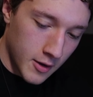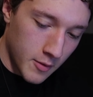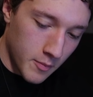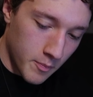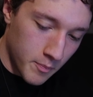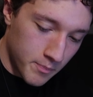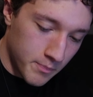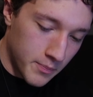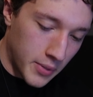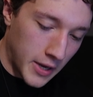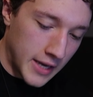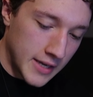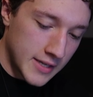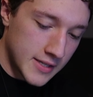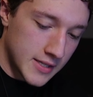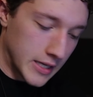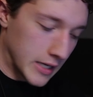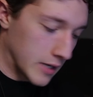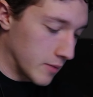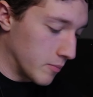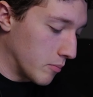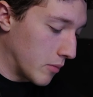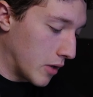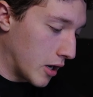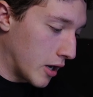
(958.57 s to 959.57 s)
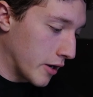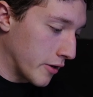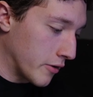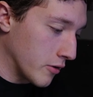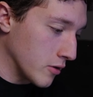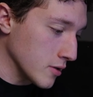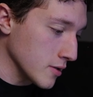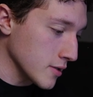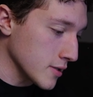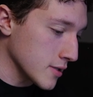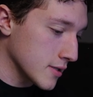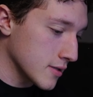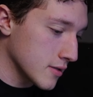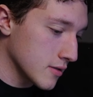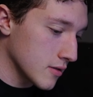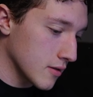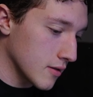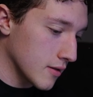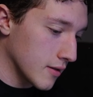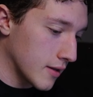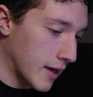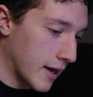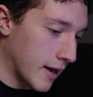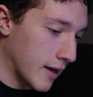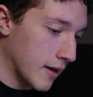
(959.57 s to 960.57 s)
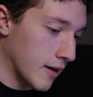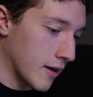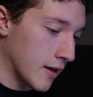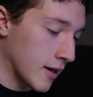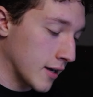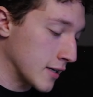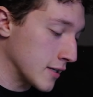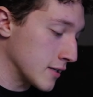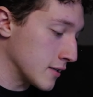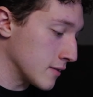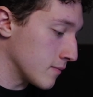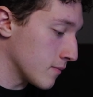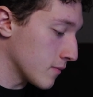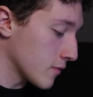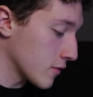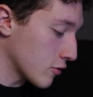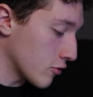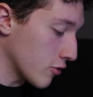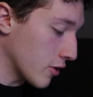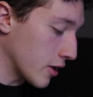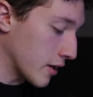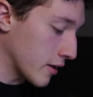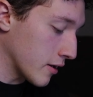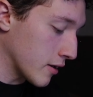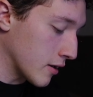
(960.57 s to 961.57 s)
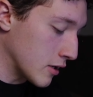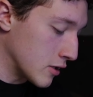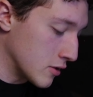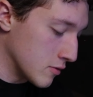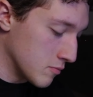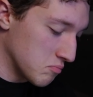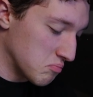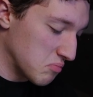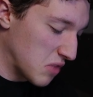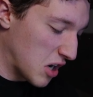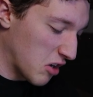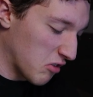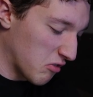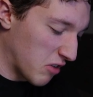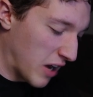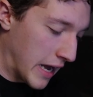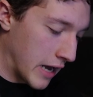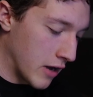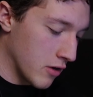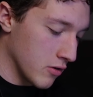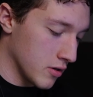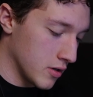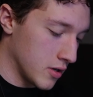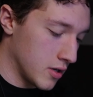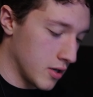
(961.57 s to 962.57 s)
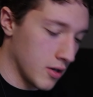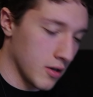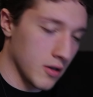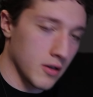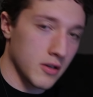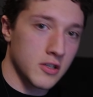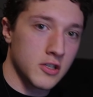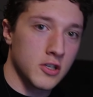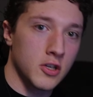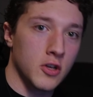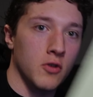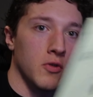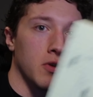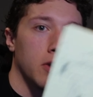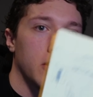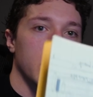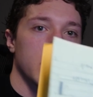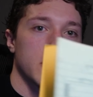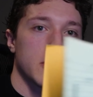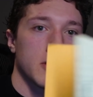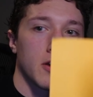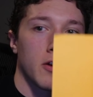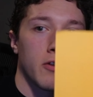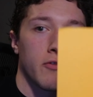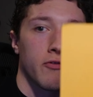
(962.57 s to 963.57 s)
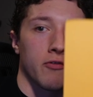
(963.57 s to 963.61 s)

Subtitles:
basic models that I created around 2 years ago for